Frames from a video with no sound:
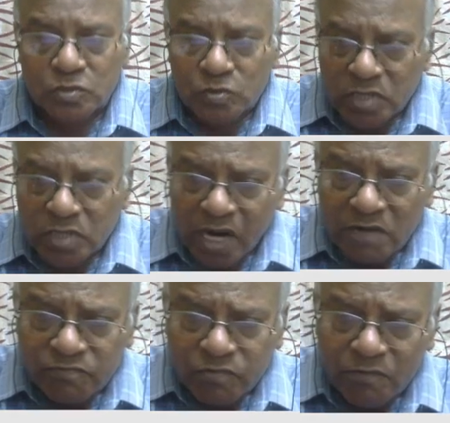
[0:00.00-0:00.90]
to
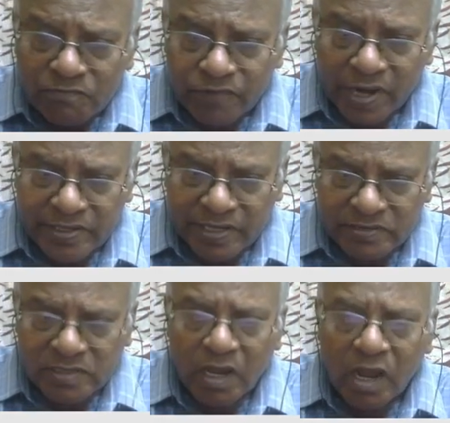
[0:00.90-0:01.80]
confirm
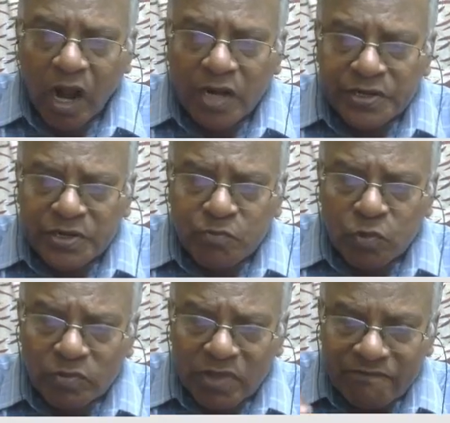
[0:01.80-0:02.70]
findings and
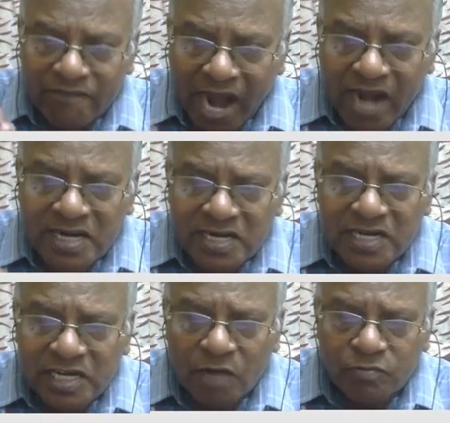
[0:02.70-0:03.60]
improve the
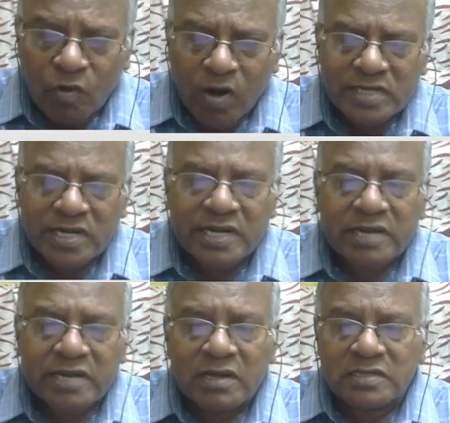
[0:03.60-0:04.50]
validity of
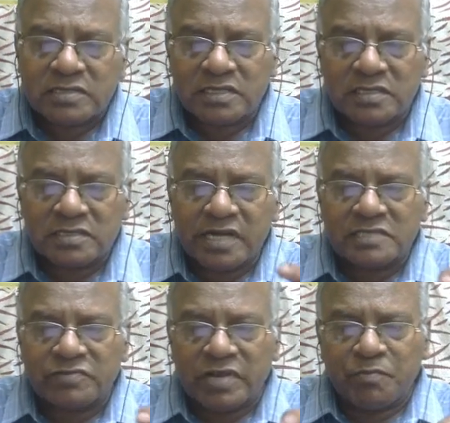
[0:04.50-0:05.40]
qualitative research. That
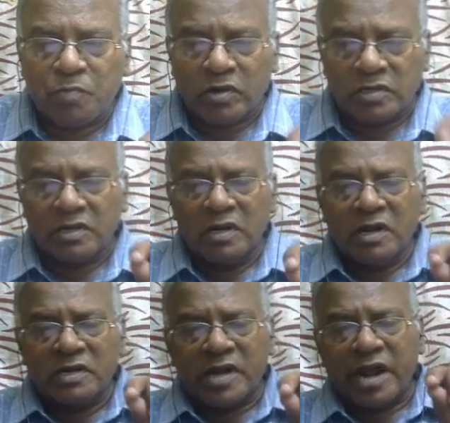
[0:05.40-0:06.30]
is very important.
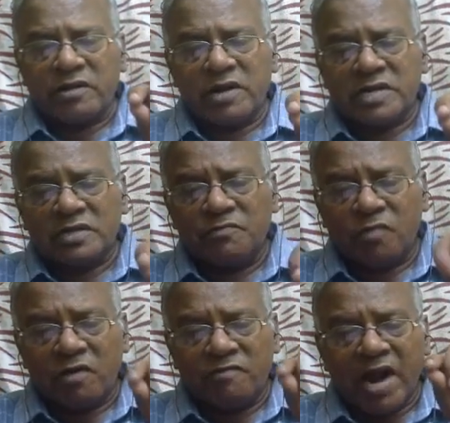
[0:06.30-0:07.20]
Triangulation
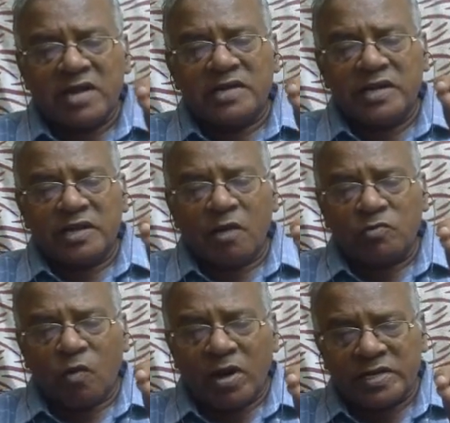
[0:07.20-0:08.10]
for validity
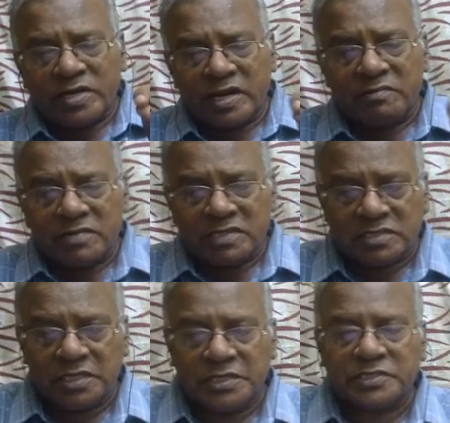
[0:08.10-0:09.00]
of qualitative
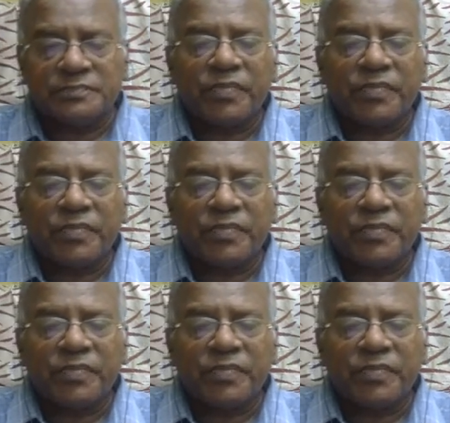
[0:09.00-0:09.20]
research.